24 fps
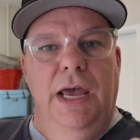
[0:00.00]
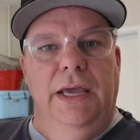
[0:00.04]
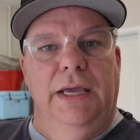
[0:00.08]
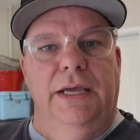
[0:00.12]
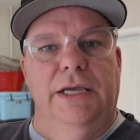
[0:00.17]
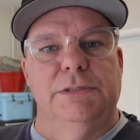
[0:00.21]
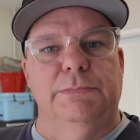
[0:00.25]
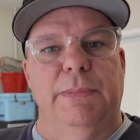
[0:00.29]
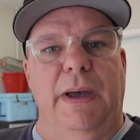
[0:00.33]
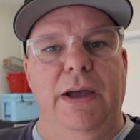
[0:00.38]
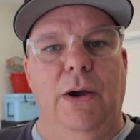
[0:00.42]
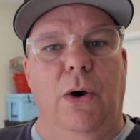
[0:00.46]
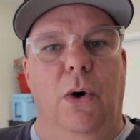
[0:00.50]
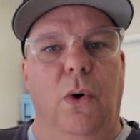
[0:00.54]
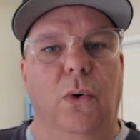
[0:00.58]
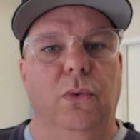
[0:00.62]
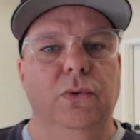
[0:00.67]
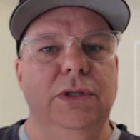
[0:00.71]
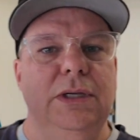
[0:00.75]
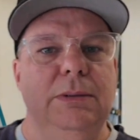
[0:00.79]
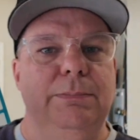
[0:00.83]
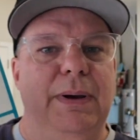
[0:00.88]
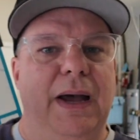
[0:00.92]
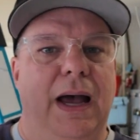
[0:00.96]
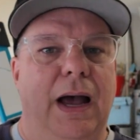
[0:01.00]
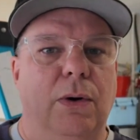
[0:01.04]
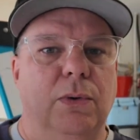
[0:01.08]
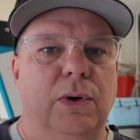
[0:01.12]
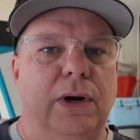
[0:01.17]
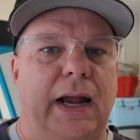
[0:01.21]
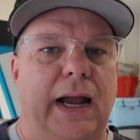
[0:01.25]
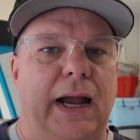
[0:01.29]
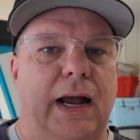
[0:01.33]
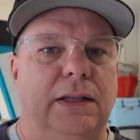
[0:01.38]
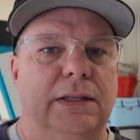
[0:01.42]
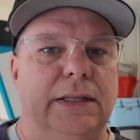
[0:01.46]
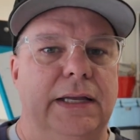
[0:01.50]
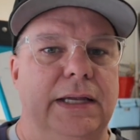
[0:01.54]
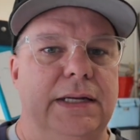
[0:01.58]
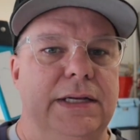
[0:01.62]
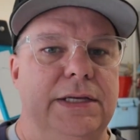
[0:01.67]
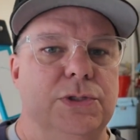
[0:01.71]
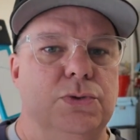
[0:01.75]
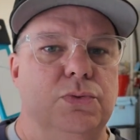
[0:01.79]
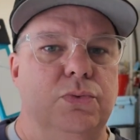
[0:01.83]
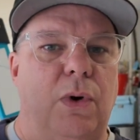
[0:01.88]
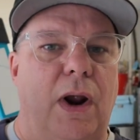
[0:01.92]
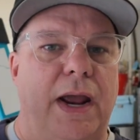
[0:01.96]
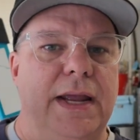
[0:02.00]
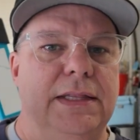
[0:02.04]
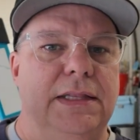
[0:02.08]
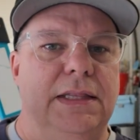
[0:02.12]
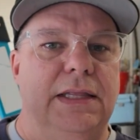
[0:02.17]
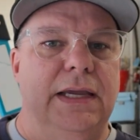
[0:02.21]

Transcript: Because my only power outlet is right